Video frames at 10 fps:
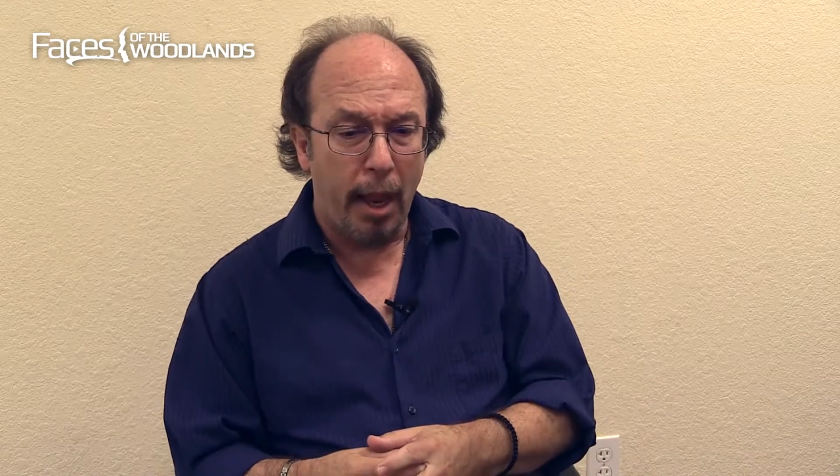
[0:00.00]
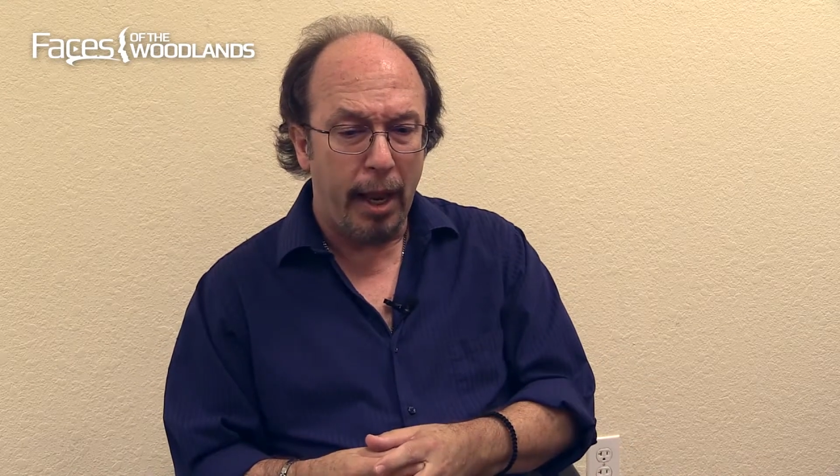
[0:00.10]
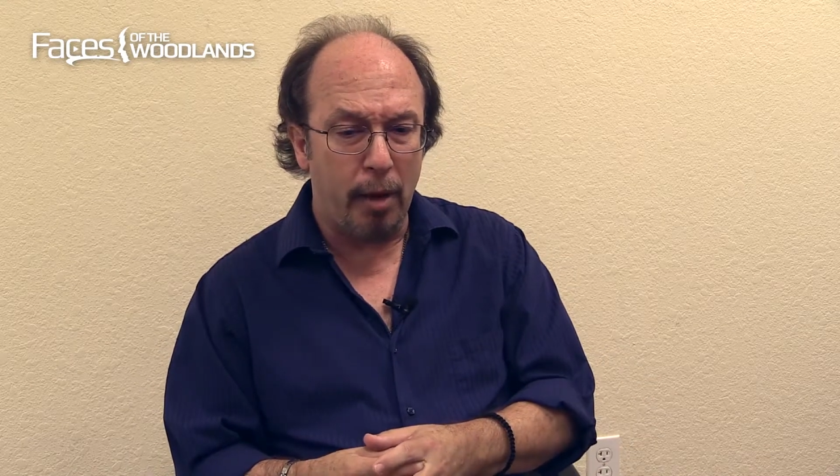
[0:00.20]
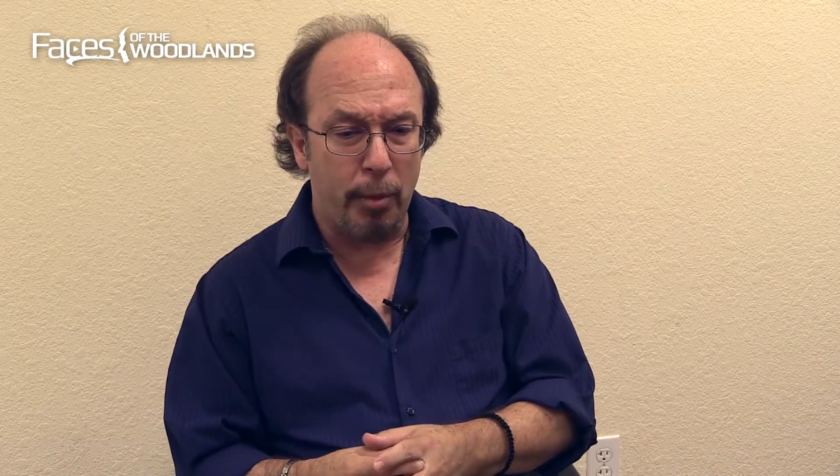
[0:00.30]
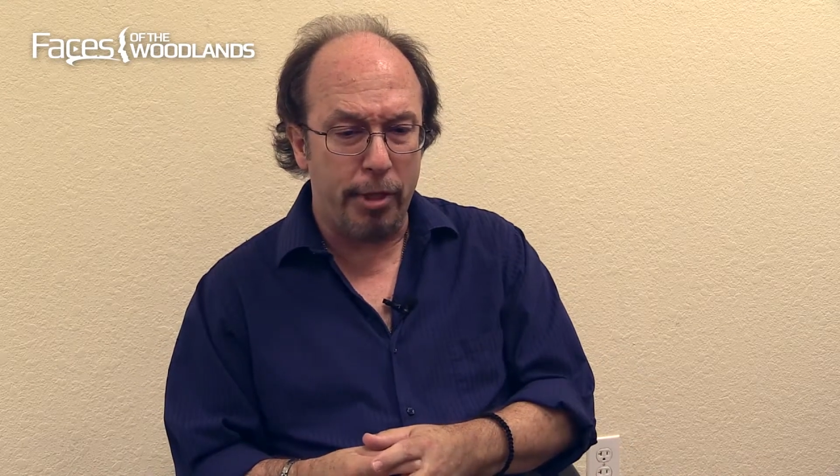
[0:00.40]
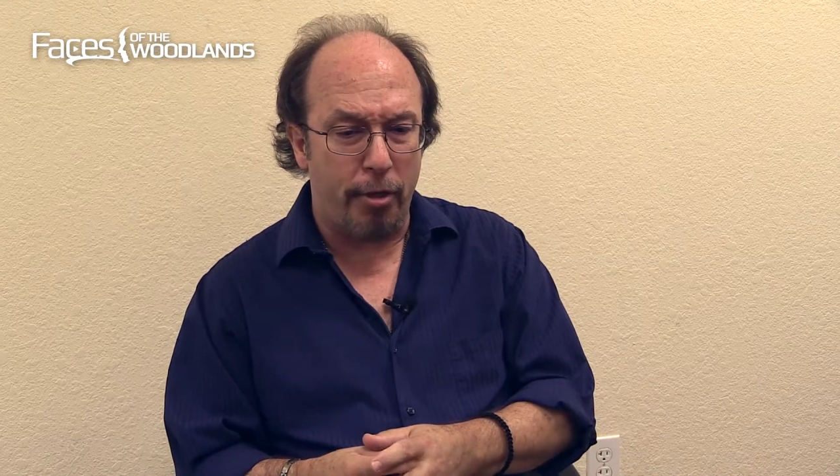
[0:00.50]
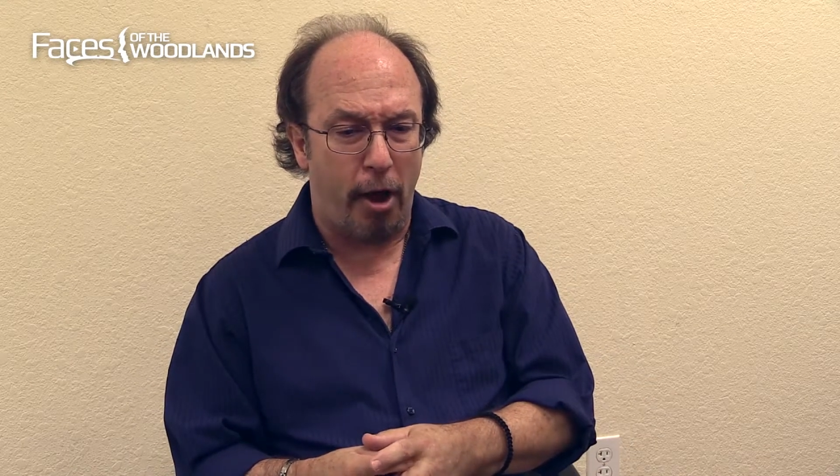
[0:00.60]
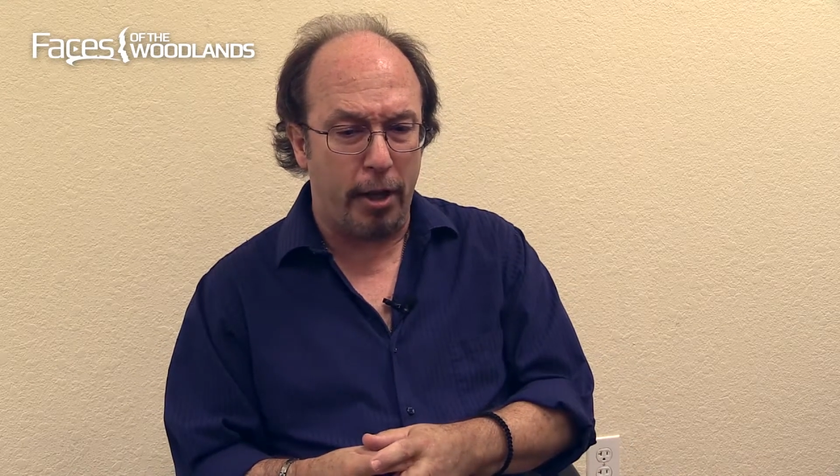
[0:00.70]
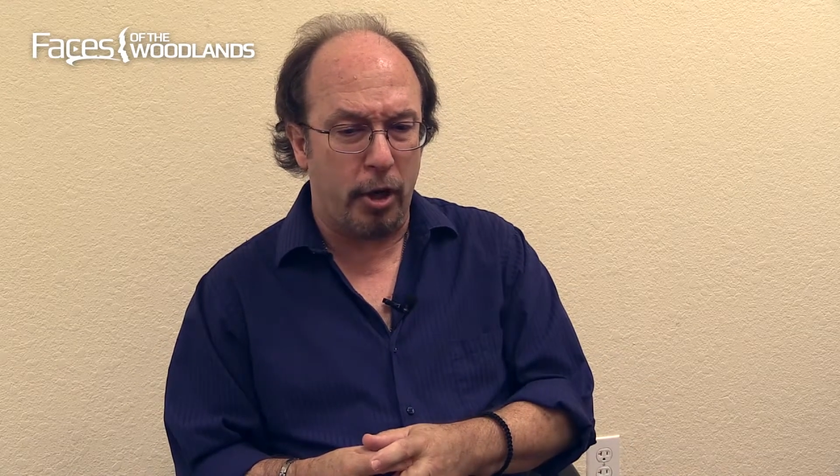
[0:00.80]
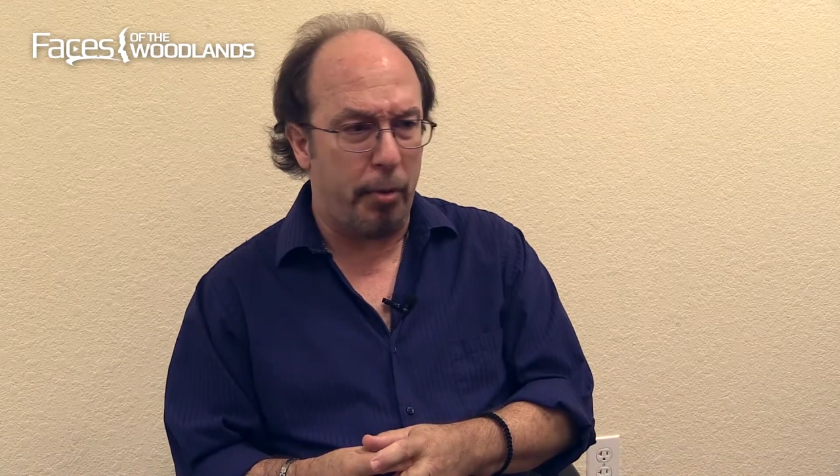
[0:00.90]
And we
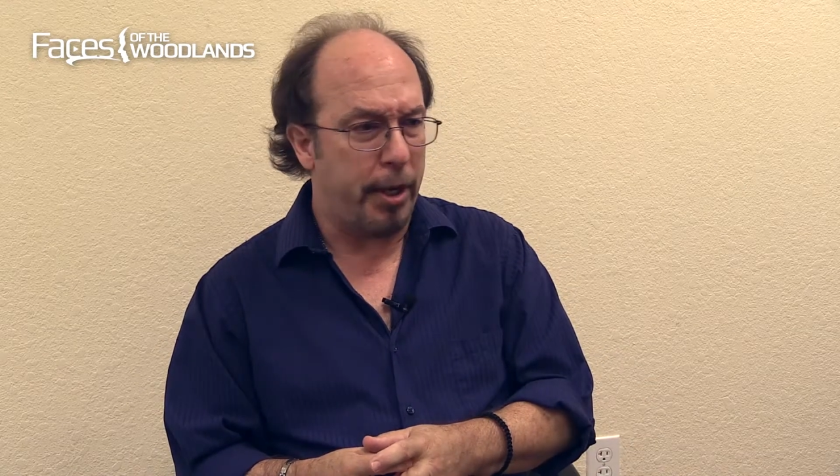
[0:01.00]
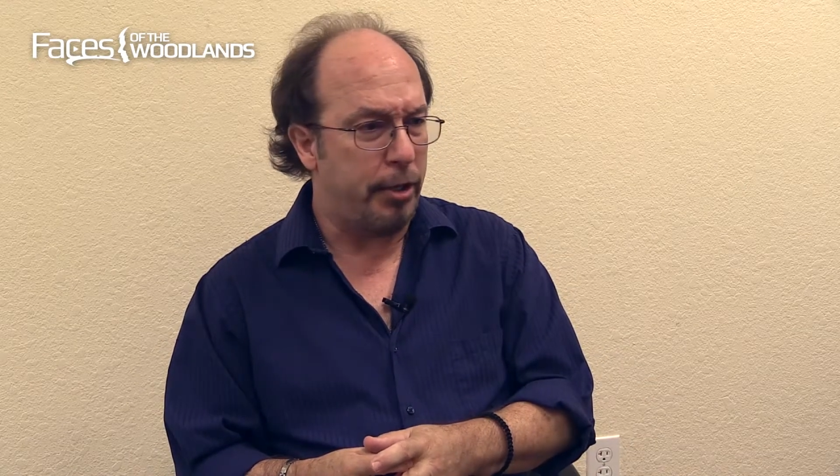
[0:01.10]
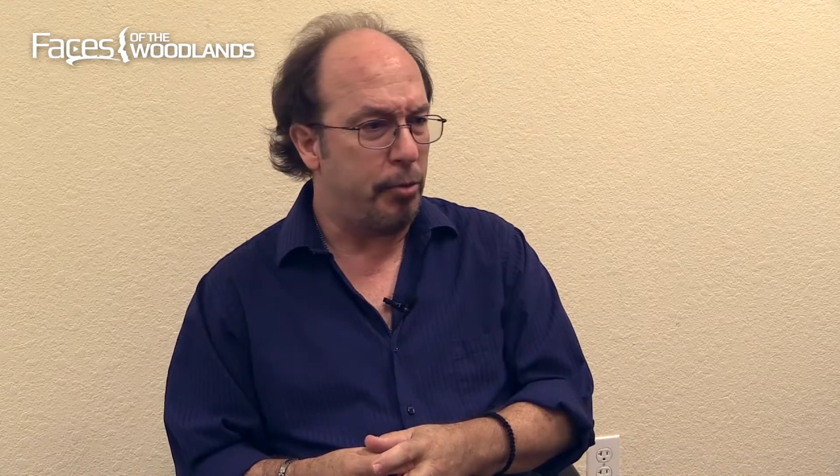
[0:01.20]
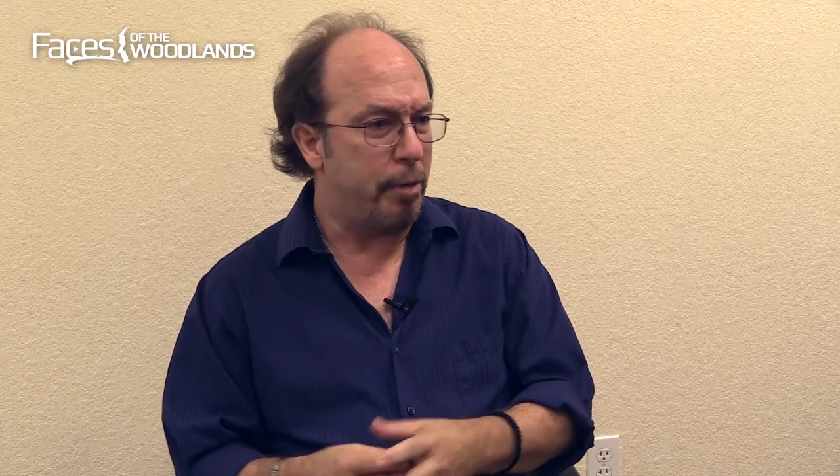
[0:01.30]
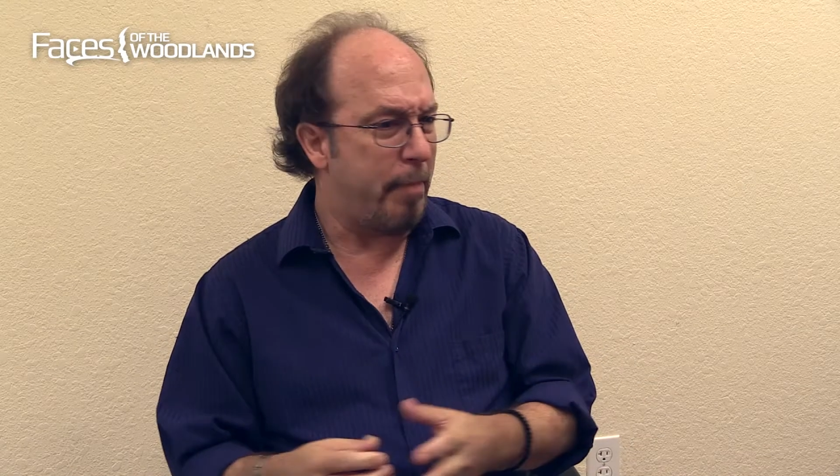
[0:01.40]
thought going into it,